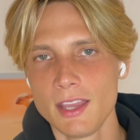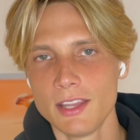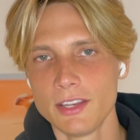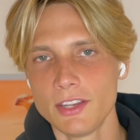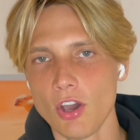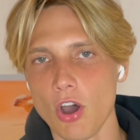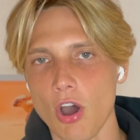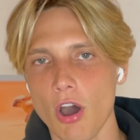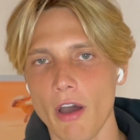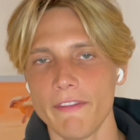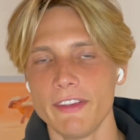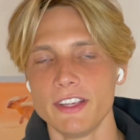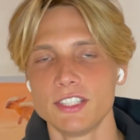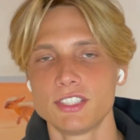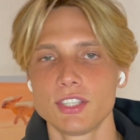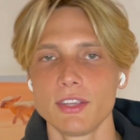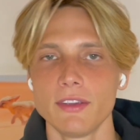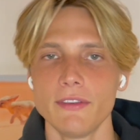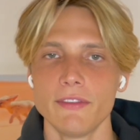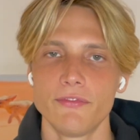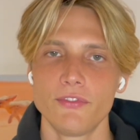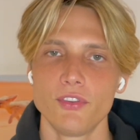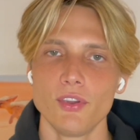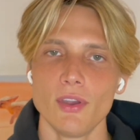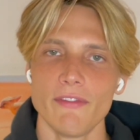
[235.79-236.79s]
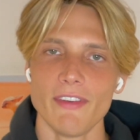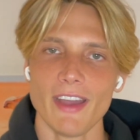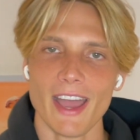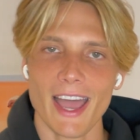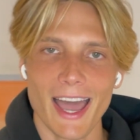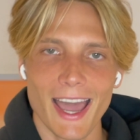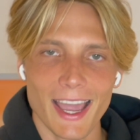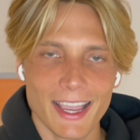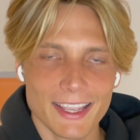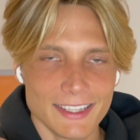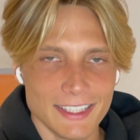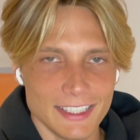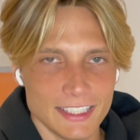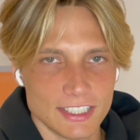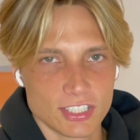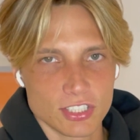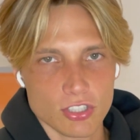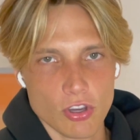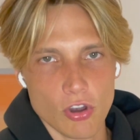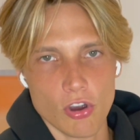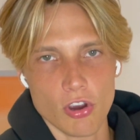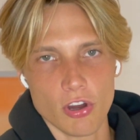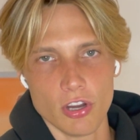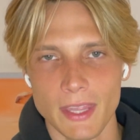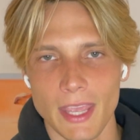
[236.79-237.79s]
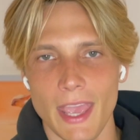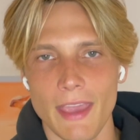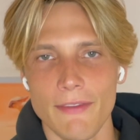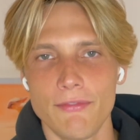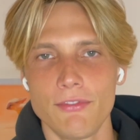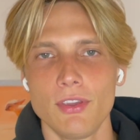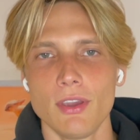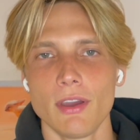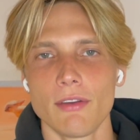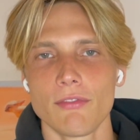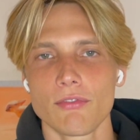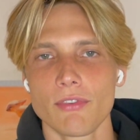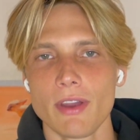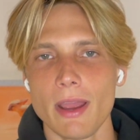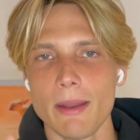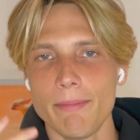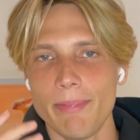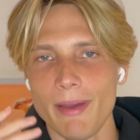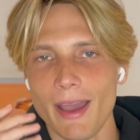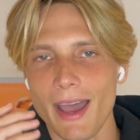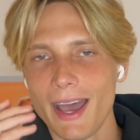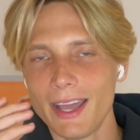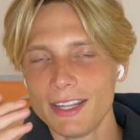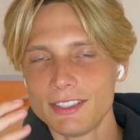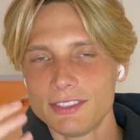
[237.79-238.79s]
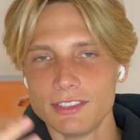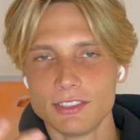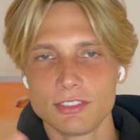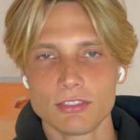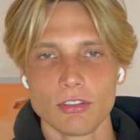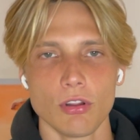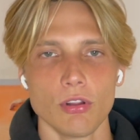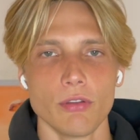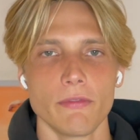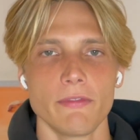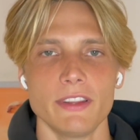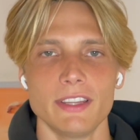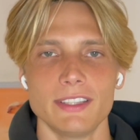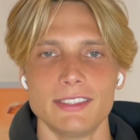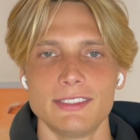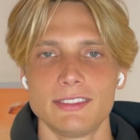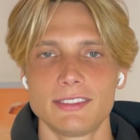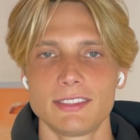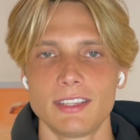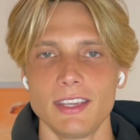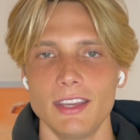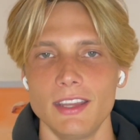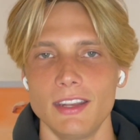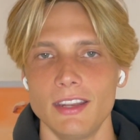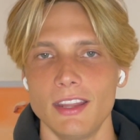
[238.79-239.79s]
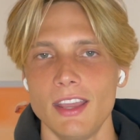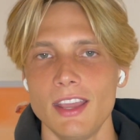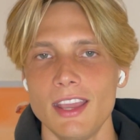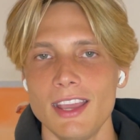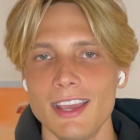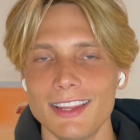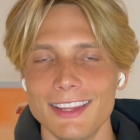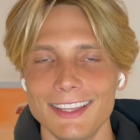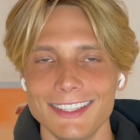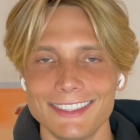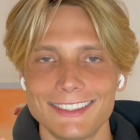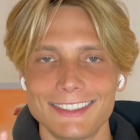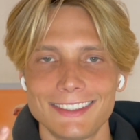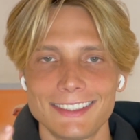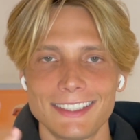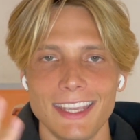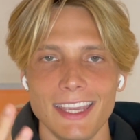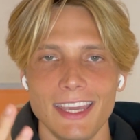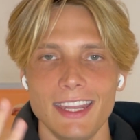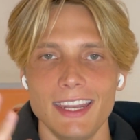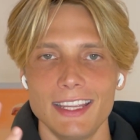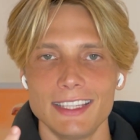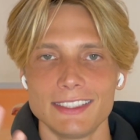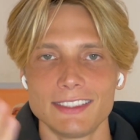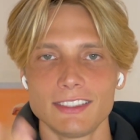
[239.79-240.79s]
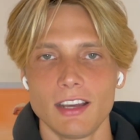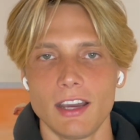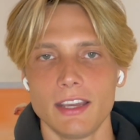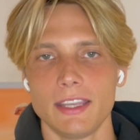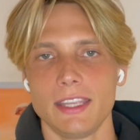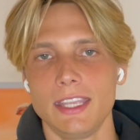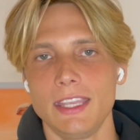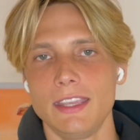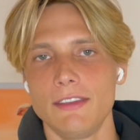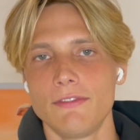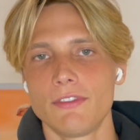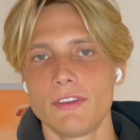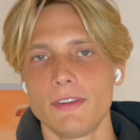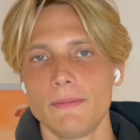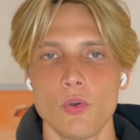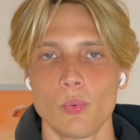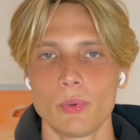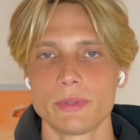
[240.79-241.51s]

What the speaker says: Now, obviously, if you have acne scars, if you have red patches all over the skin is not even.